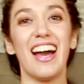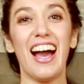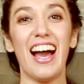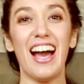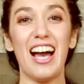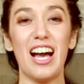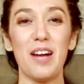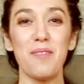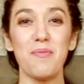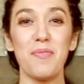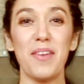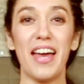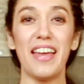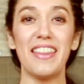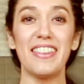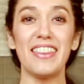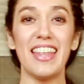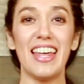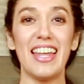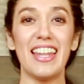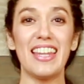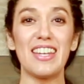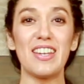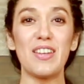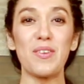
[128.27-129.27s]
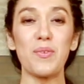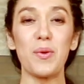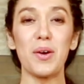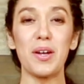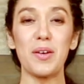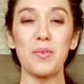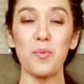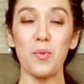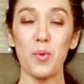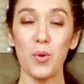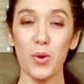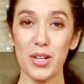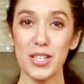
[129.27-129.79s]
And then one
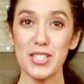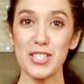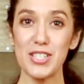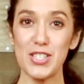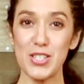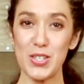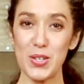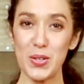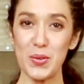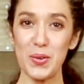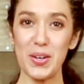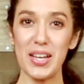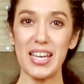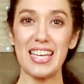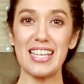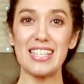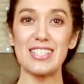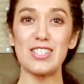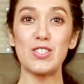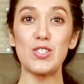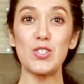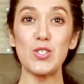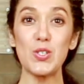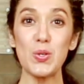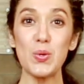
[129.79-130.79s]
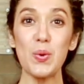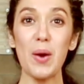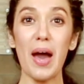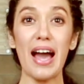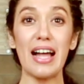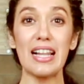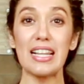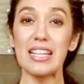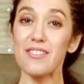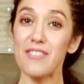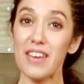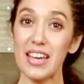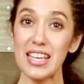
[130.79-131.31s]
more do is do
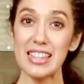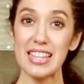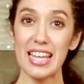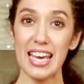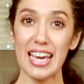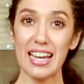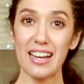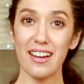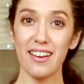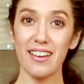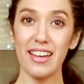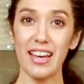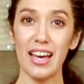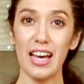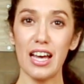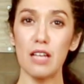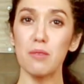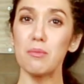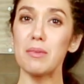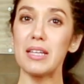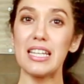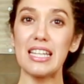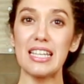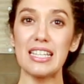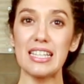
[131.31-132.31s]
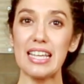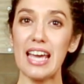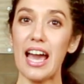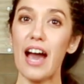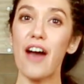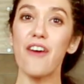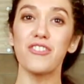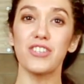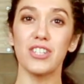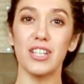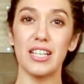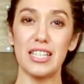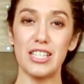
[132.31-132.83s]
elevate the area immediately
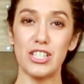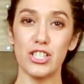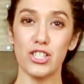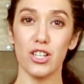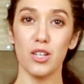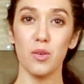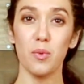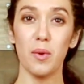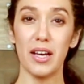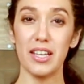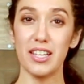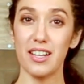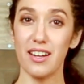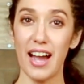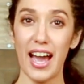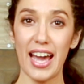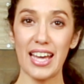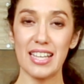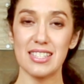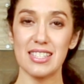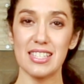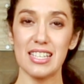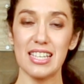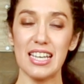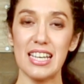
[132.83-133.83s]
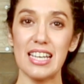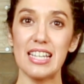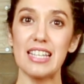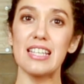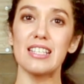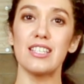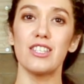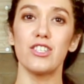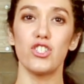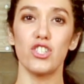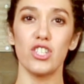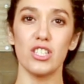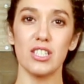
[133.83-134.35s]
after injury while you're icing it.
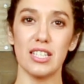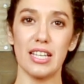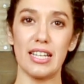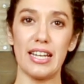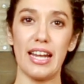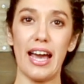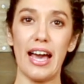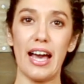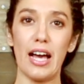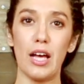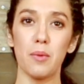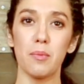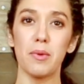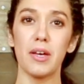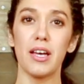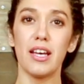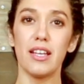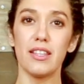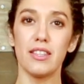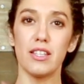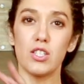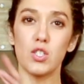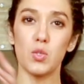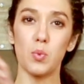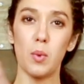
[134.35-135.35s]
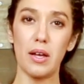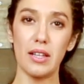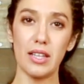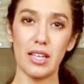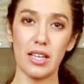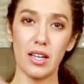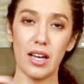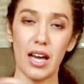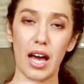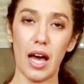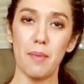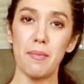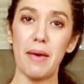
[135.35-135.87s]
This is just going to help the
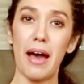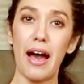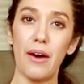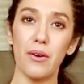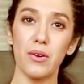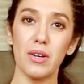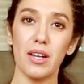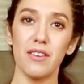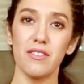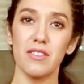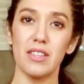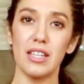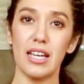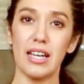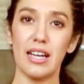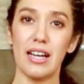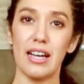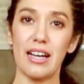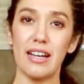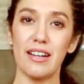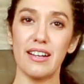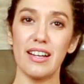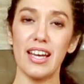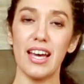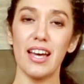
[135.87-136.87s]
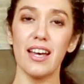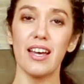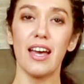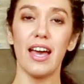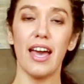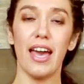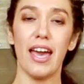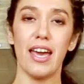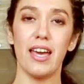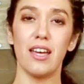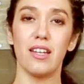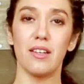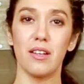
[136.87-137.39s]
swelling come out of the area
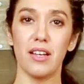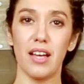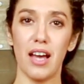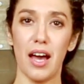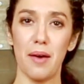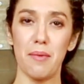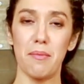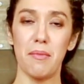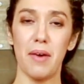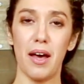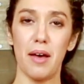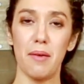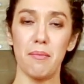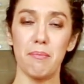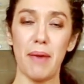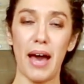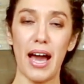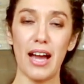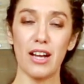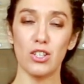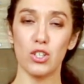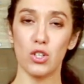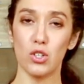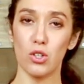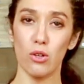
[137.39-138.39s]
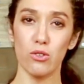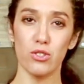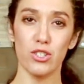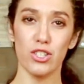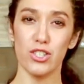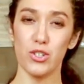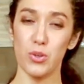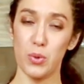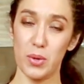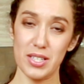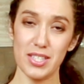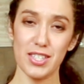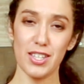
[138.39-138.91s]
and come back closer
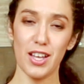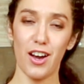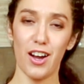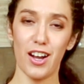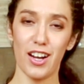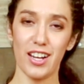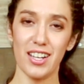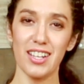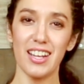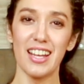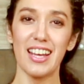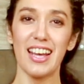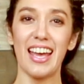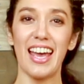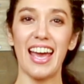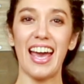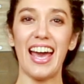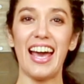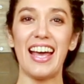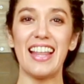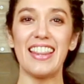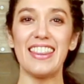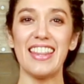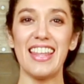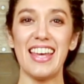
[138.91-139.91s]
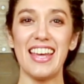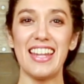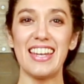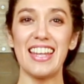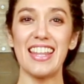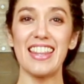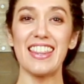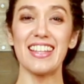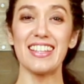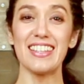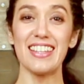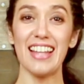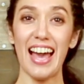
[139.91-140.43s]
towards the heart. And then
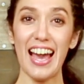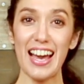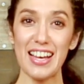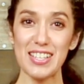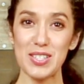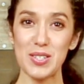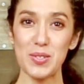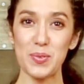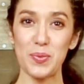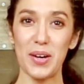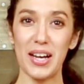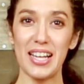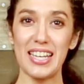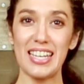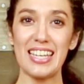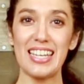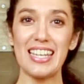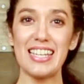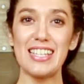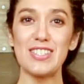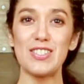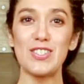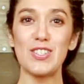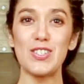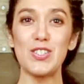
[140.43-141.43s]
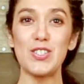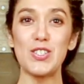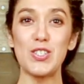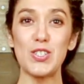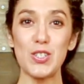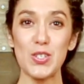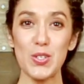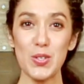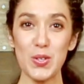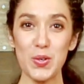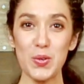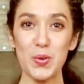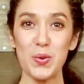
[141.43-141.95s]
the last one is
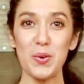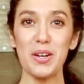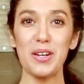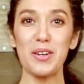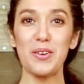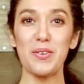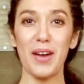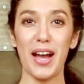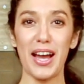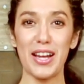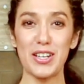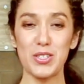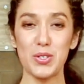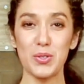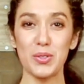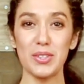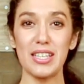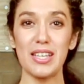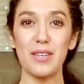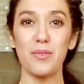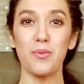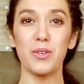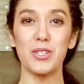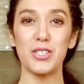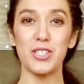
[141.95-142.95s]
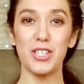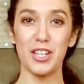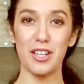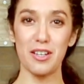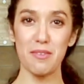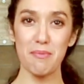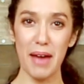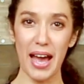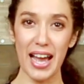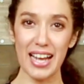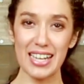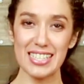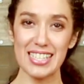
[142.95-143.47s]
do gradually return
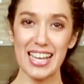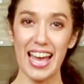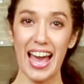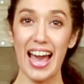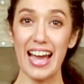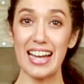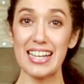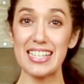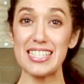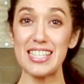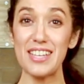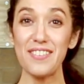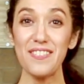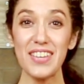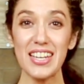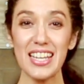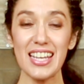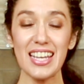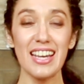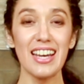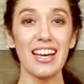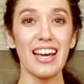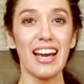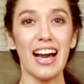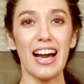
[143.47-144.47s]
back to activity.